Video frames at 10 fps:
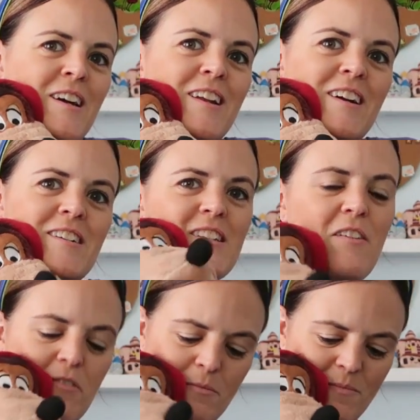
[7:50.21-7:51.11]
and I just
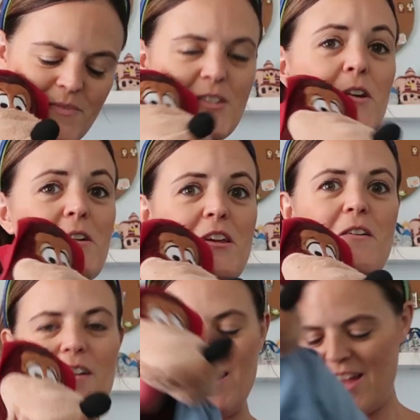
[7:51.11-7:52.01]
love him. So cute.